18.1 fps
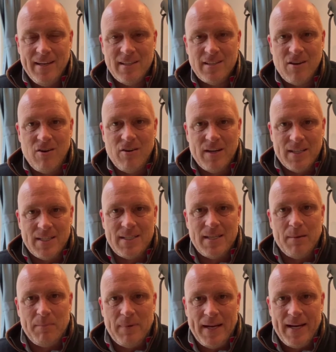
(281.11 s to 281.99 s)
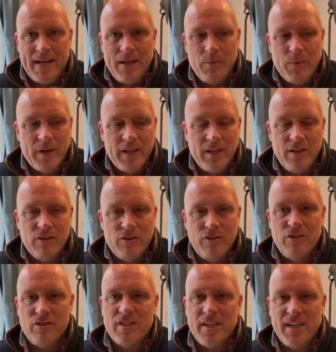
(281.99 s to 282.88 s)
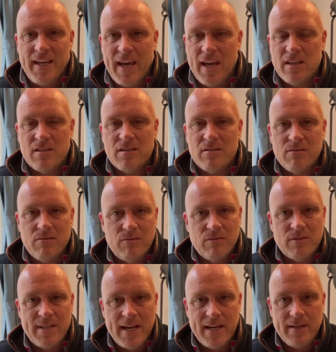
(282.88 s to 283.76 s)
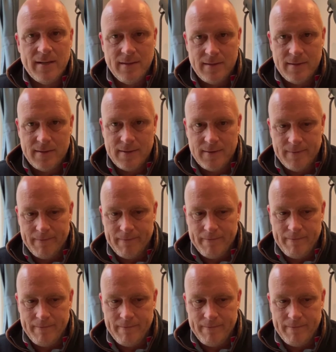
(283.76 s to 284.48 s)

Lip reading: It's kind of subletting, whether you're using guests or tenants.